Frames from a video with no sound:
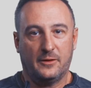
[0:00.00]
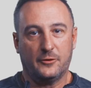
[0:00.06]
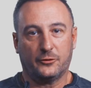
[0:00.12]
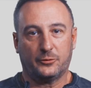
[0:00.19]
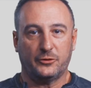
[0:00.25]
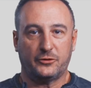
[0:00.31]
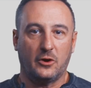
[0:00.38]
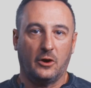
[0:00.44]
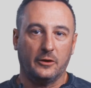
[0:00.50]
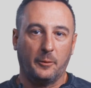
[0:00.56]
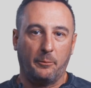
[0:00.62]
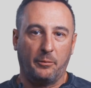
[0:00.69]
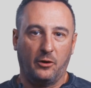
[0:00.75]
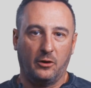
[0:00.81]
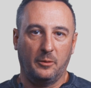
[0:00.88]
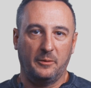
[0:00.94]
There's what's called a
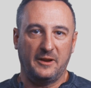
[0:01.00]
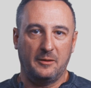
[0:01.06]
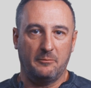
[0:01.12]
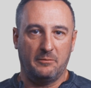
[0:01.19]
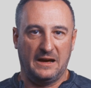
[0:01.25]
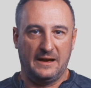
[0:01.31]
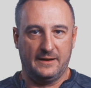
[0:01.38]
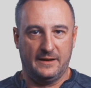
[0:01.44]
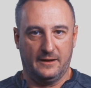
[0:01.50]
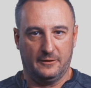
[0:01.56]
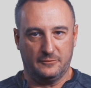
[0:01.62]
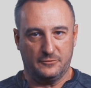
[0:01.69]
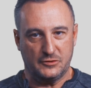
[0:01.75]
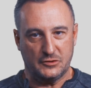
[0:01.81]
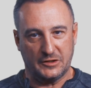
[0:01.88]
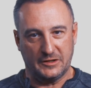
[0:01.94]
permanent buy down.
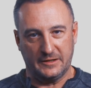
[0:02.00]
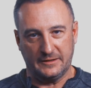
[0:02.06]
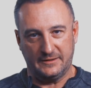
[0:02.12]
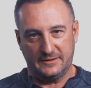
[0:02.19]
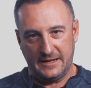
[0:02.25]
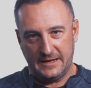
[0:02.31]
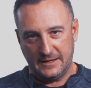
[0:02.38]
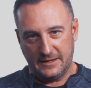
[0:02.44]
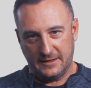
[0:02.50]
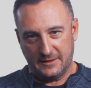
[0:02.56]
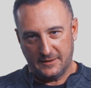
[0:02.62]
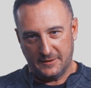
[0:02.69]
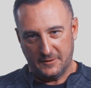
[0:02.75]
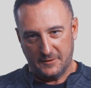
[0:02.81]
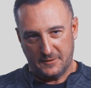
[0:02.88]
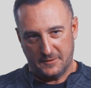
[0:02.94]
You're going to take
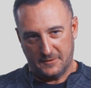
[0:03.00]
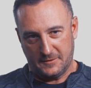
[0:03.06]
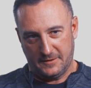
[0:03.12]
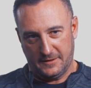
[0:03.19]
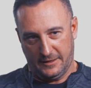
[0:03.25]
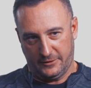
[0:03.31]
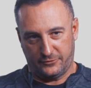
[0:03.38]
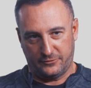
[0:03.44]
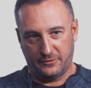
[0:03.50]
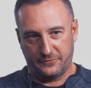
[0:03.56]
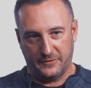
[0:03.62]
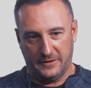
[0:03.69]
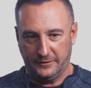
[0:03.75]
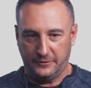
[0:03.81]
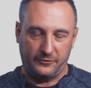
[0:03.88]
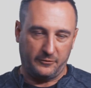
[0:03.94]
extra
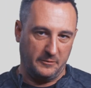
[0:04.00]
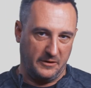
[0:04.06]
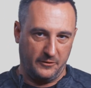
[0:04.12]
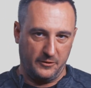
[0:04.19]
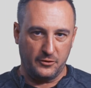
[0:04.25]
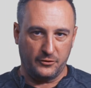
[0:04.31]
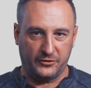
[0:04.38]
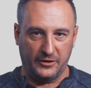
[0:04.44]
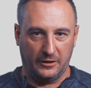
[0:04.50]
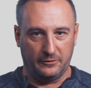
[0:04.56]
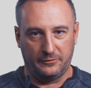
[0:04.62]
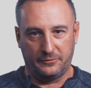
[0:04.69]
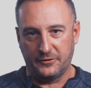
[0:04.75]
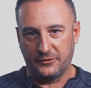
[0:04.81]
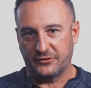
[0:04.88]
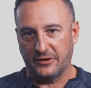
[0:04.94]
funds from either
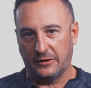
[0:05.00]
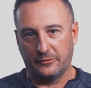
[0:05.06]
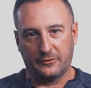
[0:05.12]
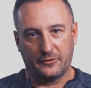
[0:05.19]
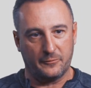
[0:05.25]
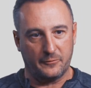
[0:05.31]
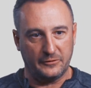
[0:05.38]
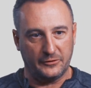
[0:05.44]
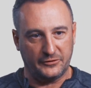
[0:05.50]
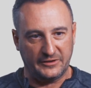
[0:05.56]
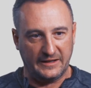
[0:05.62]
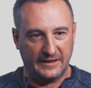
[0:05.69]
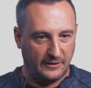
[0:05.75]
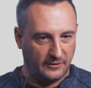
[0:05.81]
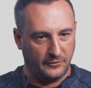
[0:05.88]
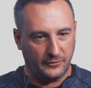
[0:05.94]
yourself, the seller, the real estate
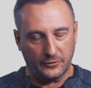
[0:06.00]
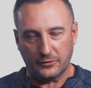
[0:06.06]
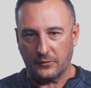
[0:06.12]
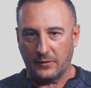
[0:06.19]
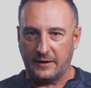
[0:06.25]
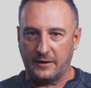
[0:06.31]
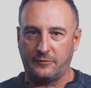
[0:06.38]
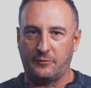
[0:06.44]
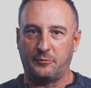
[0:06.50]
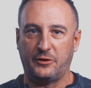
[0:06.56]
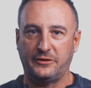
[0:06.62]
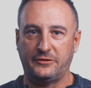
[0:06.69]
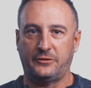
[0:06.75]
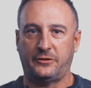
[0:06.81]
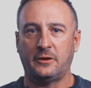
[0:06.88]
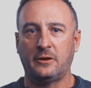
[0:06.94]
agent. There's a lot of different
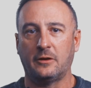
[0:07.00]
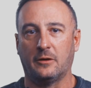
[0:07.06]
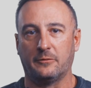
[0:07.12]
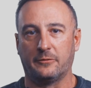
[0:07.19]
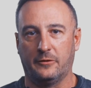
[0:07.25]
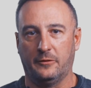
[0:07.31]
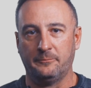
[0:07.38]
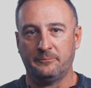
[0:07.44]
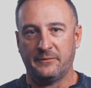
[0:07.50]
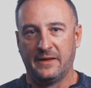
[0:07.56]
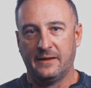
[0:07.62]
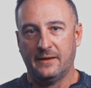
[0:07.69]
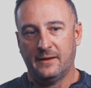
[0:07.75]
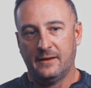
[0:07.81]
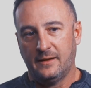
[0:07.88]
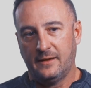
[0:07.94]
places it can come from.
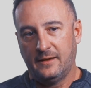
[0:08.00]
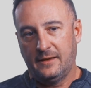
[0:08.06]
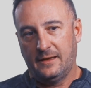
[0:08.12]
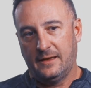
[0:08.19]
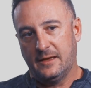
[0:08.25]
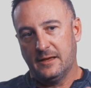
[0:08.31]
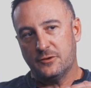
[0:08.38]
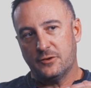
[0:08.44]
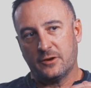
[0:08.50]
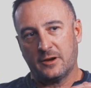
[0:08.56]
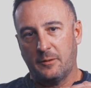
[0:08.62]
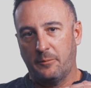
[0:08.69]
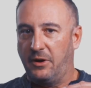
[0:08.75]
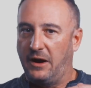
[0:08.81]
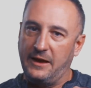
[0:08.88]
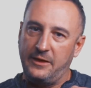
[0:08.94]
And you're going to
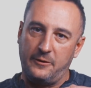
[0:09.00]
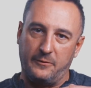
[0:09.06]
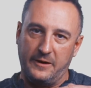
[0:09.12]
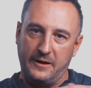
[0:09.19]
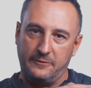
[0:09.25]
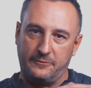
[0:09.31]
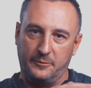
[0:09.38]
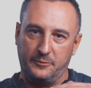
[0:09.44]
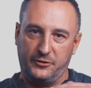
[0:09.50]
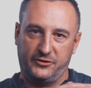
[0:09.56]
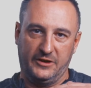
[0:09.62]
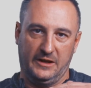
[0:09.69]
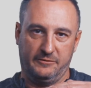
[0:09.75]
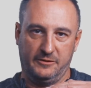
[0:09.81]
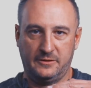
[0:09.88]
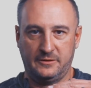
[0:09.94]
buy the rate from
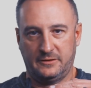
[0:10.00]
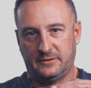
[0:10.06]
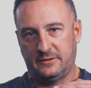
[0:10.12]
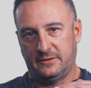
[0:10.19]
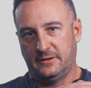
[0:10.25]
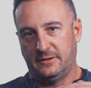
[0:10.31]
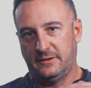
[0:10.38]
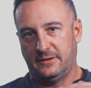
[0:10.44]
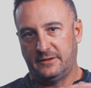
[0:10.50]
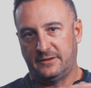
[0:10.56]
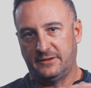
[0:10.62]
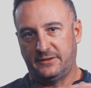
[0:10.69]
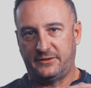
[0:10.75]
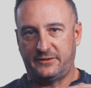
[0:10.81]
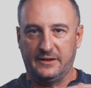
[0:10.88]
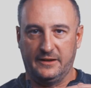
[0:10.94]
7 to
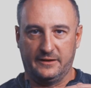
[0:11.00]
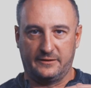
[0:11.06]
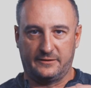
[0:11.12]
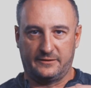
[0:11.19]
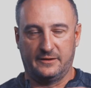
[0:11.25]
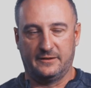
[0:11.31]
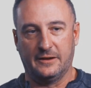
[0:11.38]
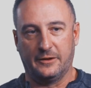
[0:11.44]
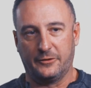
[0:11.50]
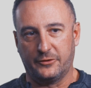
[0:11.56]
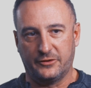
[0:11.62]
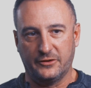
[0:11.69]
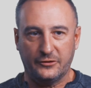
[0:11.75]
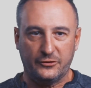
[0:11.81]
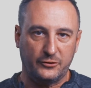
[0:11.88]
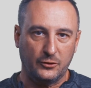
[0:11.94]
6. Now, there's
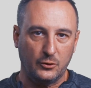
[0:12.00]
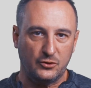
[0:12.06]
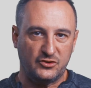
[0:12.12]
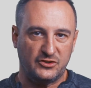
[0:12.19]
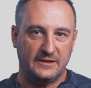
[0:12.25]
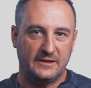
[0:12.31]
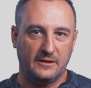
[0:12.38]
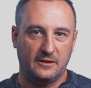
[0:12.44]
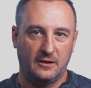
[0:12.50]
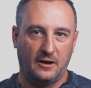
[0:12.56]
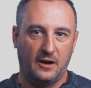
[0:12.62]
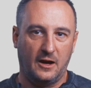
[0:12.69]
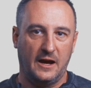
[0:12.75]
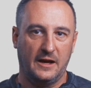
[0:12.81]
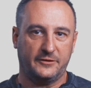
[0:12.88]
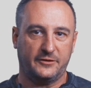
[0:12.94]
an associated
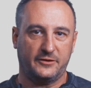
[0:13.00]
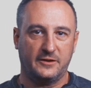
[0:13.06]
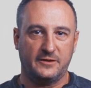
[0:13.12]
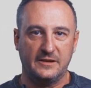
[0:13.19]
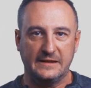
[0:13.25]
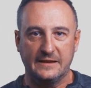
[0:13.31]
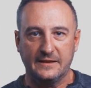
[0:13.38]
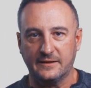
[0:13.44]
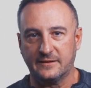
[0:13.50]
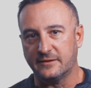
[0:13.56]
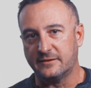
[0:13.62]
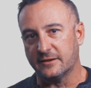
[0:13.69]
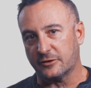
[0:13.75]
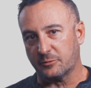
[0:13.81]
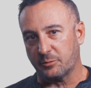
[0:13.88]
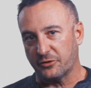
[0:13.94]
cost to get it to
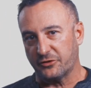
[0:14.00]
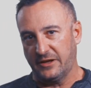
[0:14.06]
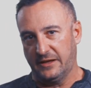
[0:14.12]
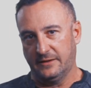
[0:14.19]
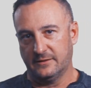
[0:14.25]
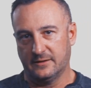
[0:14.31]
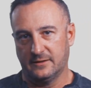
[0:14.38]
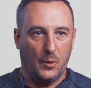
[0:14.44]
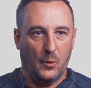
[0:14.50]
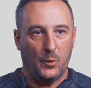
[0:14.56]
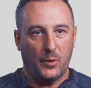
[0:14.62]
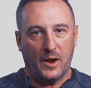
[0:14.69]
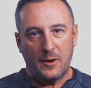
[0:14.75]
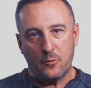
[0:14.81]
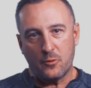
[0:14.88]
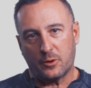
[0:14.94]
6%. When
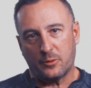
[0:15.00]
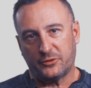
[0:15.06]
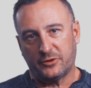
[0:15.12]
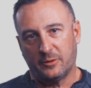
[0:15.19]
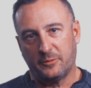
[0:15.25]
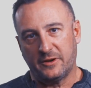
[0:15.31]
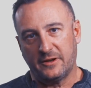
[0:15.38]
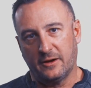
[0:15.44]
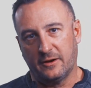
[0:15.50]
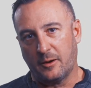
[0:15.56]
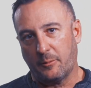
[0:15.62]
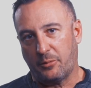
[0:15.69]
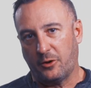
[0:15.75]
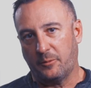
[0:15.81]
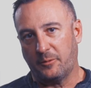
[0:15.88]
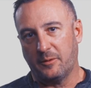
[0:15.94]
I work with somebody on a
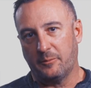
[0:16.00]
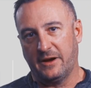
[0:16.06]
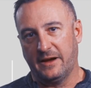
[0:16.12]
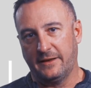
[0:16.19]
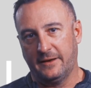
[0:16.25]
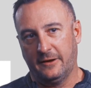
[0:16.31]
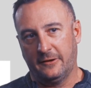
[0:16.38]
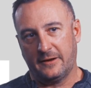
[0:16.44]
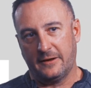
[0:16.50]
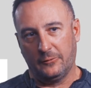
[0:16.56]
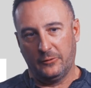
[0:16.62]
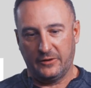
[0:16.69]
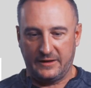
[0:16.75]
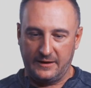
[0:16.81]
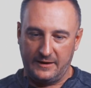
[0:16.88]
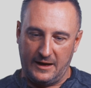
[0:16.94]
permanent buy down, I
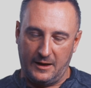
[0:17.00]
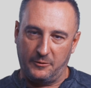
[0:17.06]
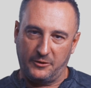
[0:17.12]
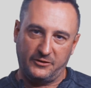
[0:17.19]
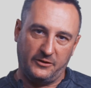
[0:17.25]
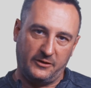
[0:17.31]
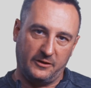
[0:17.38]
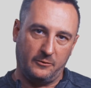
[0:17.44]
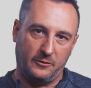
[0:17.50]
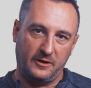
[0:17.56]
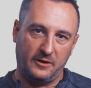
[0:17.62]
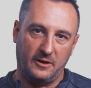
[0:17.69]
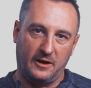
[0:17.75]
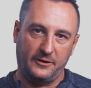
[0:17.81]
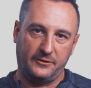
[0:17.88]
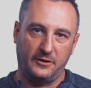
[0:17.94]
look at how much is it going to
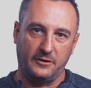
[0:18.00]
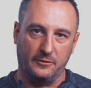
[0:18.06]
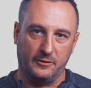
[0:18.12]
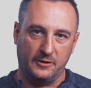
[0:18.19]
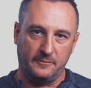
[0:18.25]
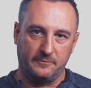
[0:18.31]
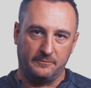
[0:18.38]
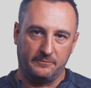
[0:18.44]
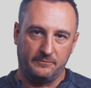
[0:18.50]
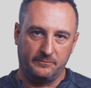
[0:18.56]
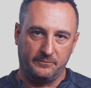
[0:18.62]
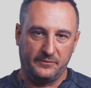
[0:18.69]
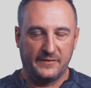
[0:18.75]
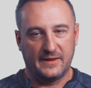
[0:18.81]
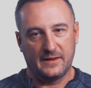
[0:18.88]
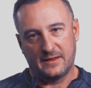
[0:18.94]
cost to do it,
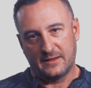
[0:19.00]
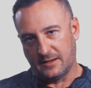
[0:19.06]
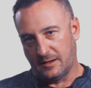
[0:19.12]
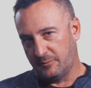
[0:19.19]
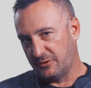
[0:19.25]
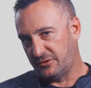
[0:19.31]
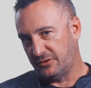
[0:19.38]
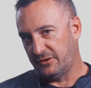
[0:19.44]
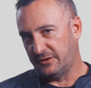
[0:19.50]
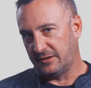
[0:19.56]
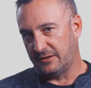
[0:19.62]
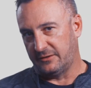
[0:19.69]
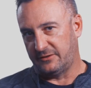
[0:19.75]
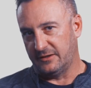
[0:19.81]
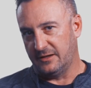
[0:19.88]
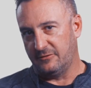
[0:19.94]
how much is it going to
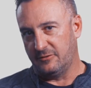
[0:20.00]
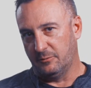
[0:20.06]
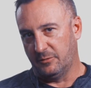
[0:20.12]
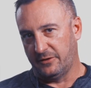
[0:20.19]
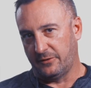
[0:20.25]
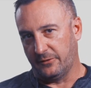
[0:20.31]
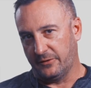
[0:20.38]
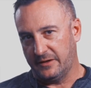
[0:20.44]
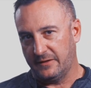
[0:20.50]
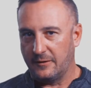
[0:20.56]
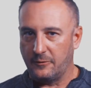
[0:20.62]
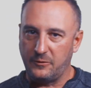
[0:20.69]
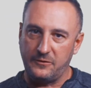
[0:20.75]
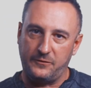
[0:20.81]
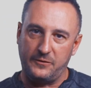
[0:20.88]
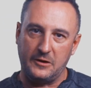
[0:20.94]
save you monthly, and then
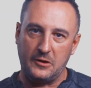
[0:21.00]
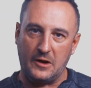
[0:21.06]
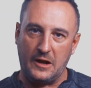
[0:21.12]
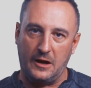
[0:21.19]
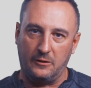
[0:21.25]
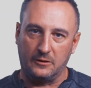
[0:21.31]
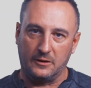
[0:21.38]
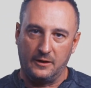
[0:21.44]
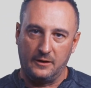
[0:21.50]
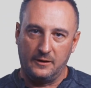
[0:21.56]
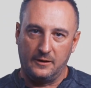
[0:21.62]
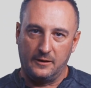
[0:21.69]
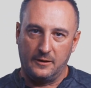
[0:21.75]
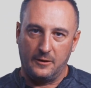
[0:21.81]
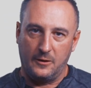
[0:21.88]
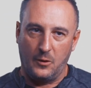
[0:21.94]
we figure out
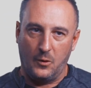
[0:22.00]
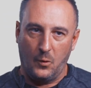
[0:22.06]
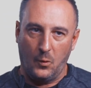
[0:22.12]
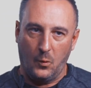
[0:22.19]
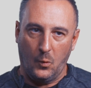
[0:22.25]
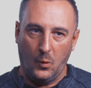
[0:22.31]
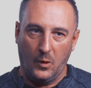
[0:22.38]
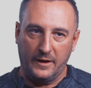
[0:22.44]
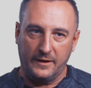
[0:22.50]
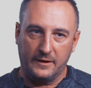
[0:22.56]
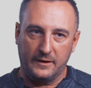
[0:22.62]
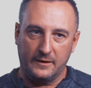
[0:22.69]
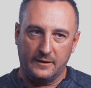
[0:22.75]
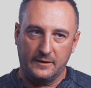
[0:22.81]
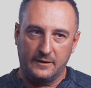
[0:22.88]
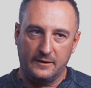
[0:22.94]

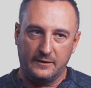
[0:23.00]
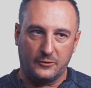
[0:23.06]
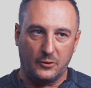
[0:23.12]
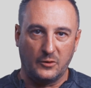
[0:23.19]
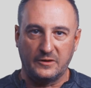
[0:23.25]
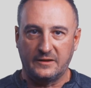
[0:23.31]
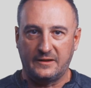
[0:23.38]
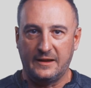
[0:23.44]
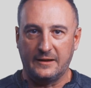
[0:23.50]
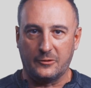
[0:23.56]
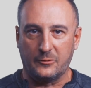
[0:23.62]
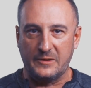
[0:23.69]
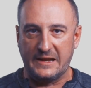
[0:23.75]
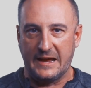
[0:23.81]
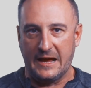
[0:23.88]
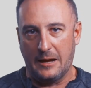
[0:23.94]
what it's going to take to
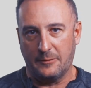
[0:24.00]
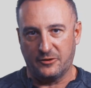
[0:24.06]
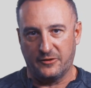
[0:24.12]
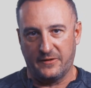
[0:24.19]
recapture